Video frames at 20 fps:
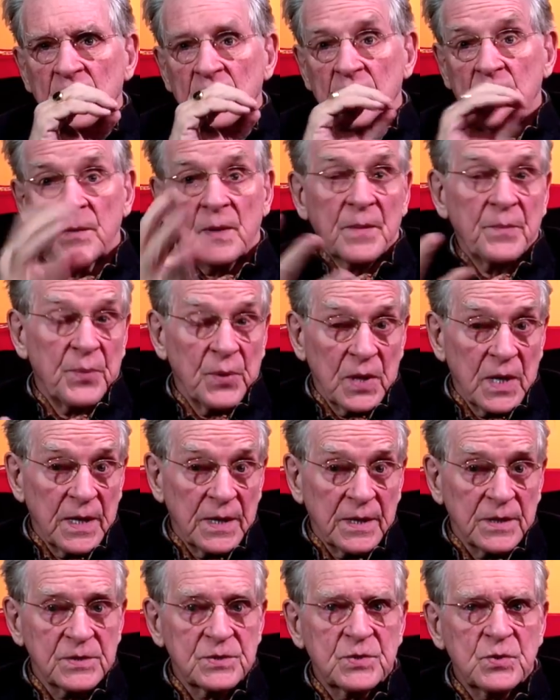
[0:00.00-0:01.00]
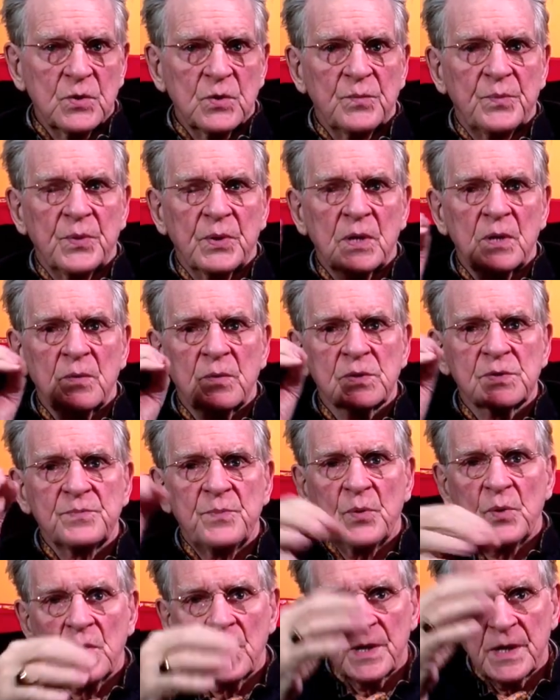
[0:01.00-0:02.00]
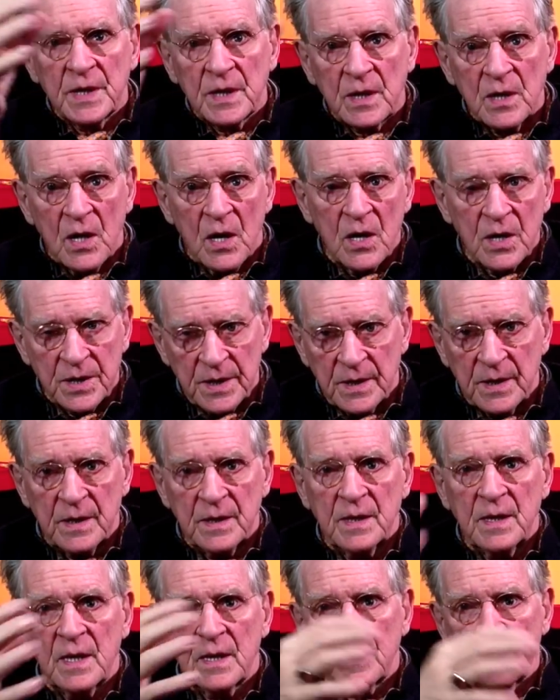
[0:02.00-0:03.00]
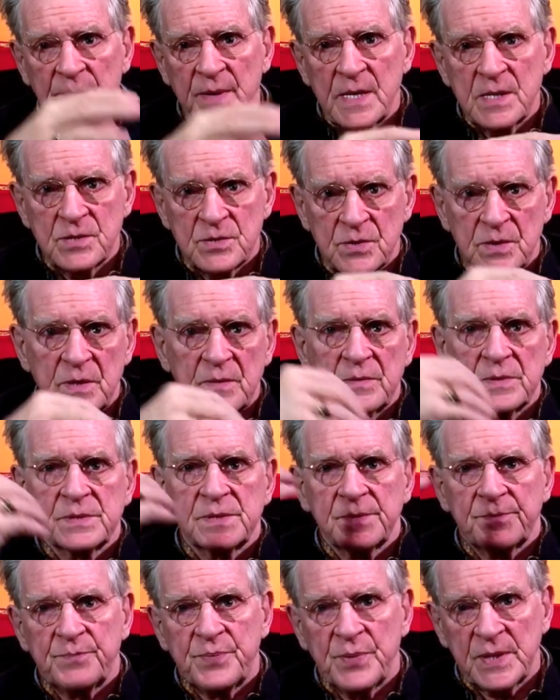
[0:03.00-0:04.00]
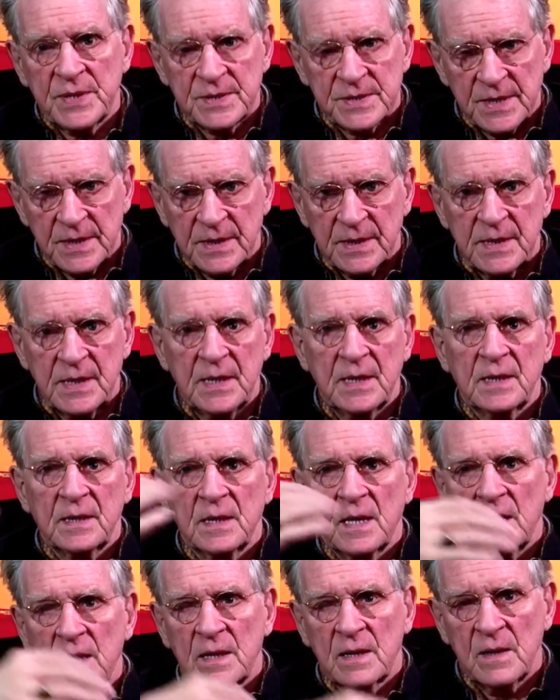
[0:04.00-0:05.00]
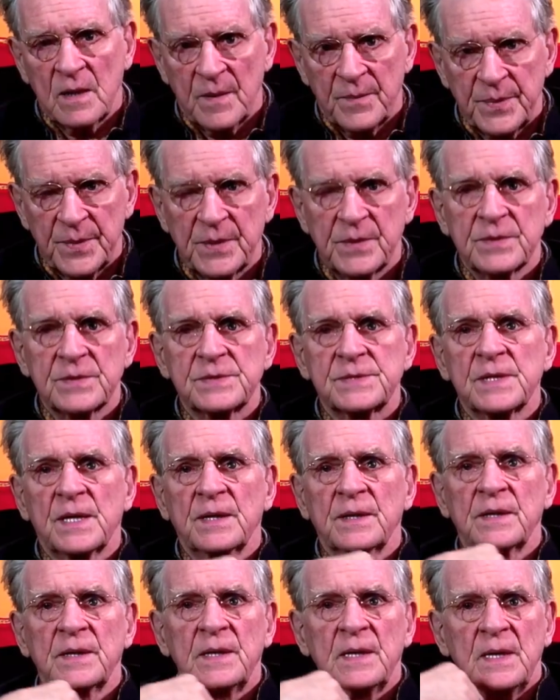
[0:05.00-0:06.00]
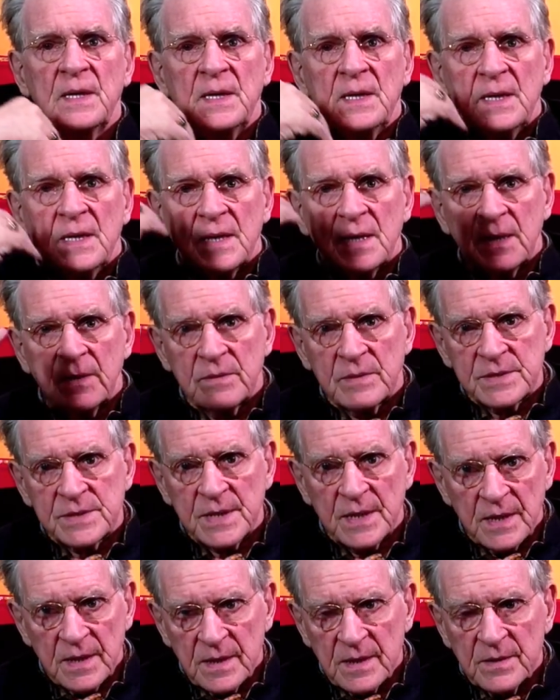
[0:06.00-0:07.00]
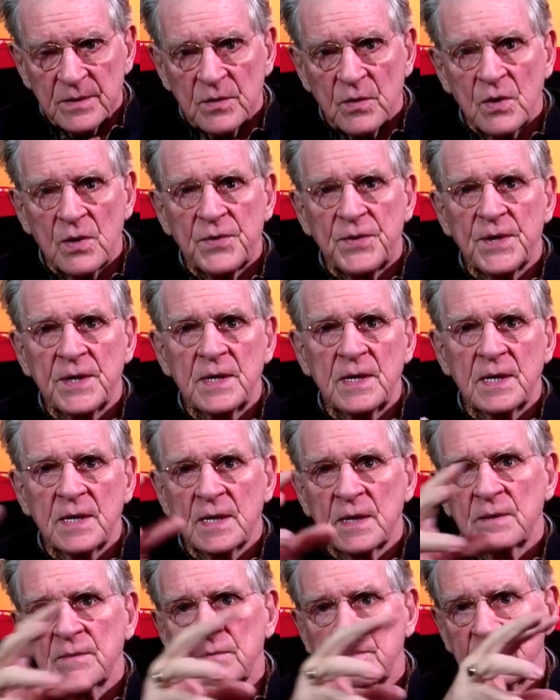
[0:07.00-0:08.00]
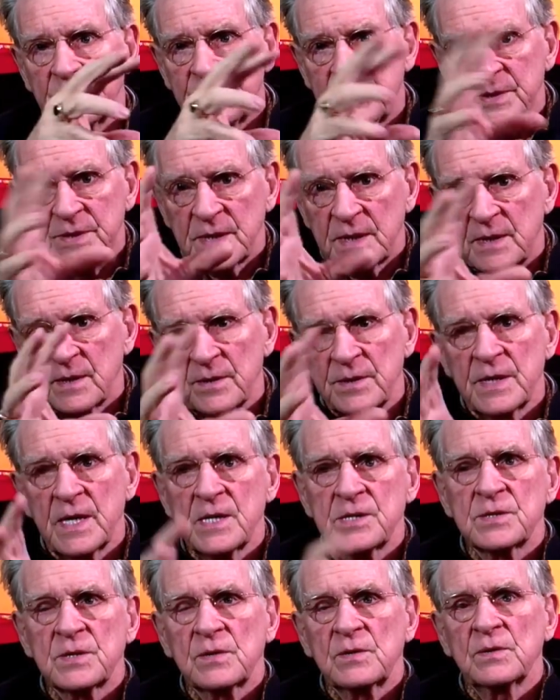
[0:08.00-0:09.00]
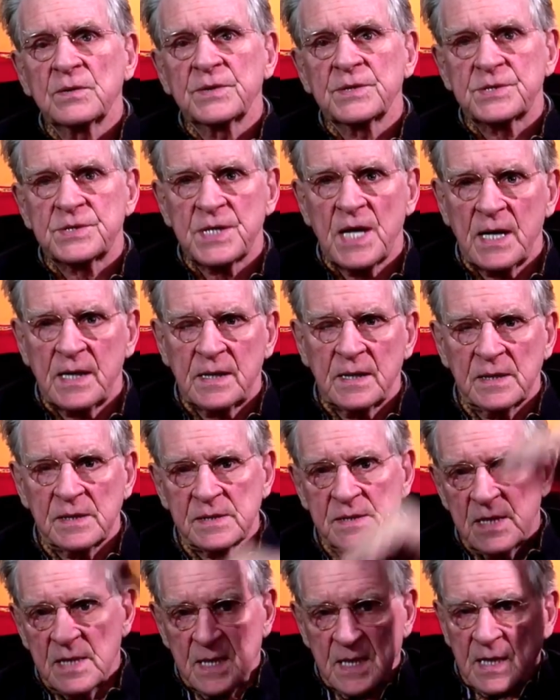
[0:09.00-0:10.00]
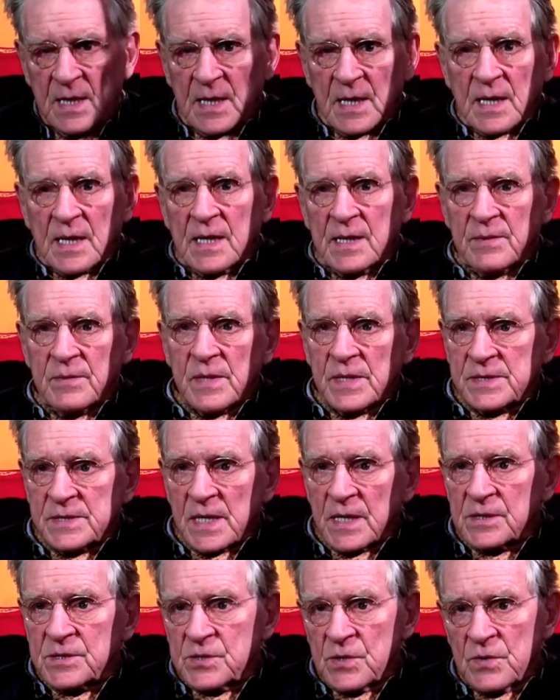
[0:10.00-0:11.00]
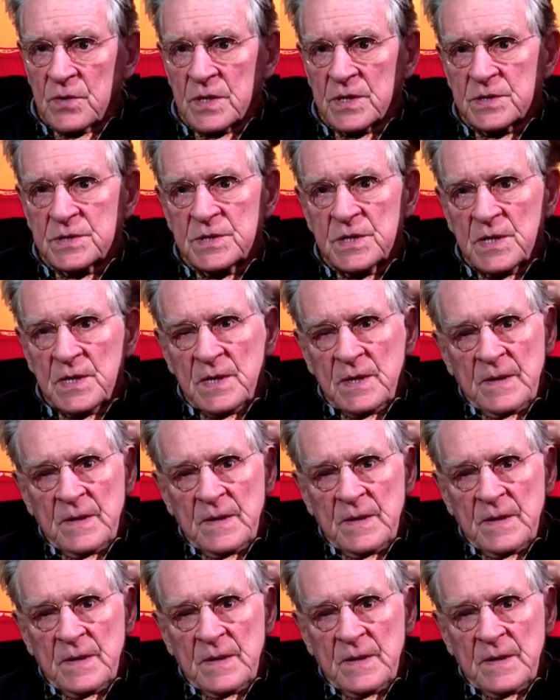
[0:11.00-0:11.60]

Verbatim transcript: In a way, Buddha does too. Buddha was born in a garden, not a manger. He was a prince and a king, not a carpenter's son. He was a North Indian particular nation called the Shakyas. He was not Jewish.